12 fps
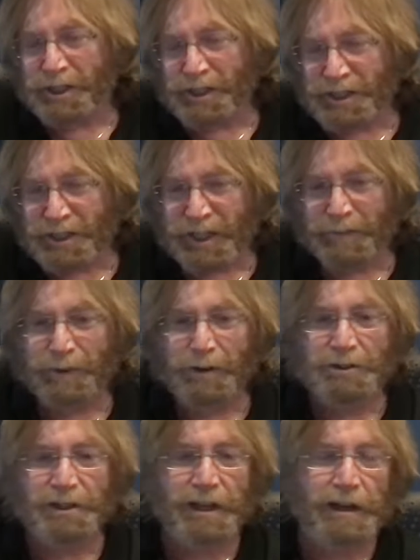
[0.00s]
you didn't see it
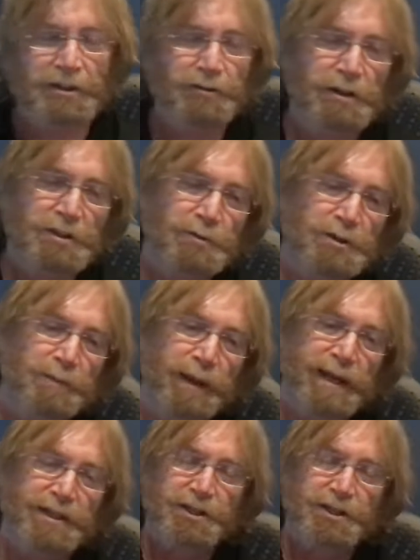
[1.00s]
because the contrast was bad.